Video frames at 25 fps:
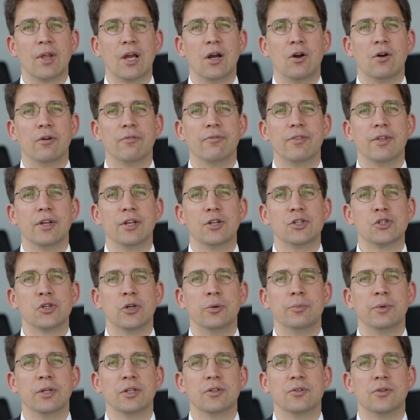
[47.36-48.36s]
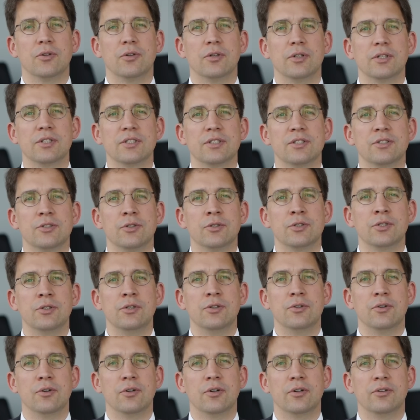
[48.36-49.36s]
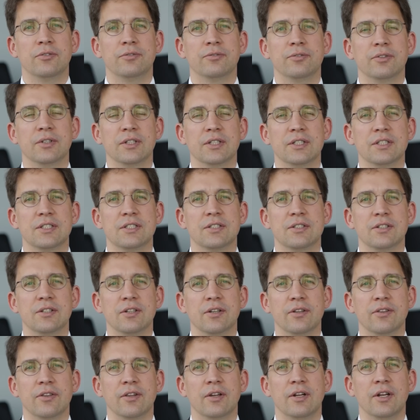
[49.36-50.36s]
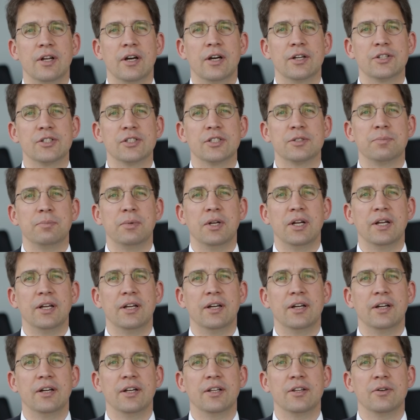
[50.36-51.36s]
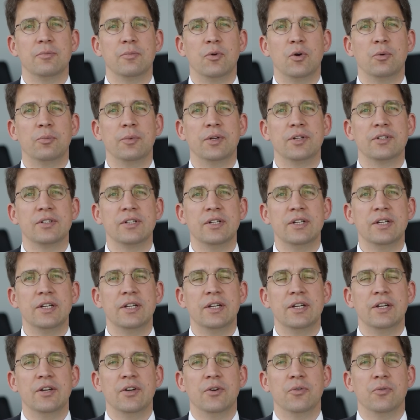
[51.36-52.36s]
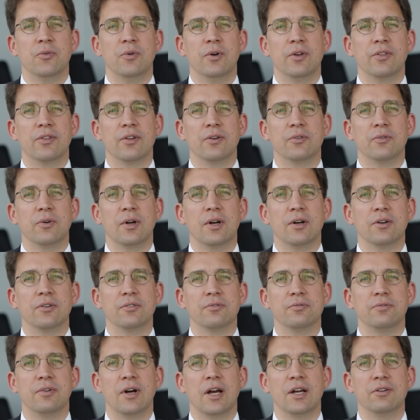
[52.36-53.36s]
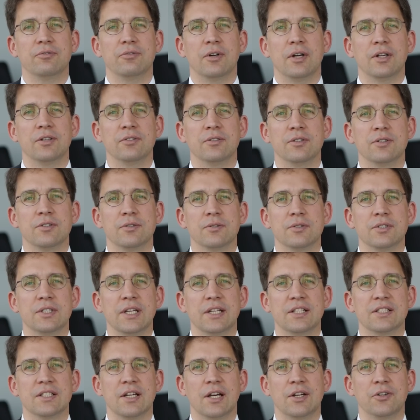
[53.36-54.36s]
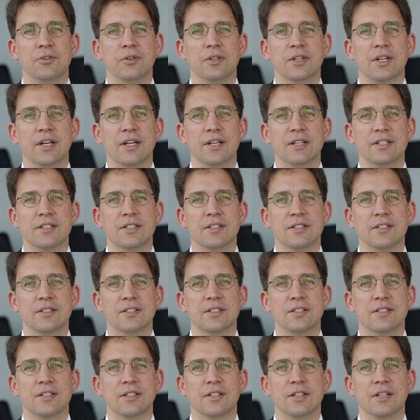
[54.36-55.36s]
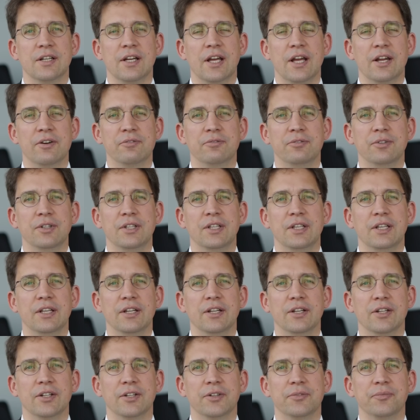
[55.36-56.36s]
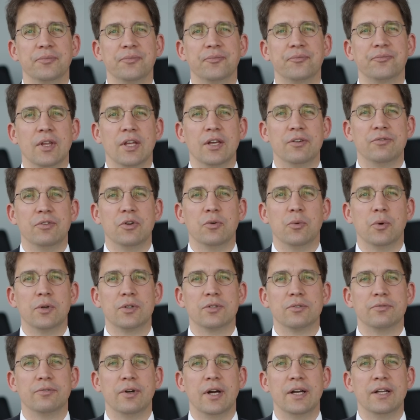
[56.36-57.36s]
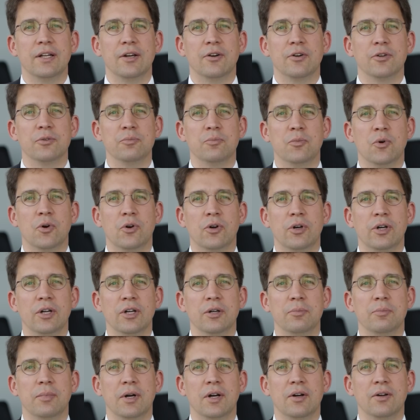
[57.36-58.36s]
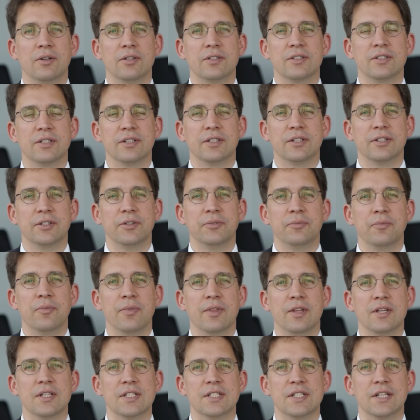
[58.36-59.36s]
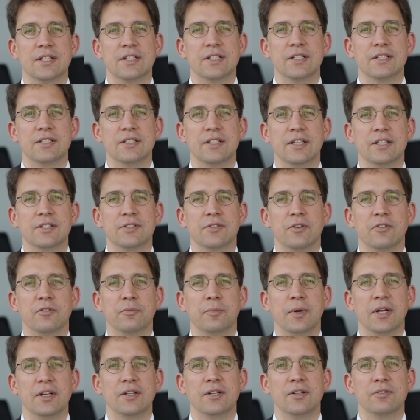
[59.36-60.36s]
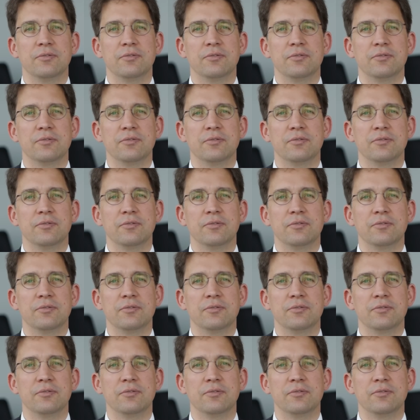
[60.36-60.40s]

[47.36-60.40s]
of the German courts, Düsseldorf is the largest player at the moment, with around 500 to 600 cases every year. If you want to find out more about the statistics of patent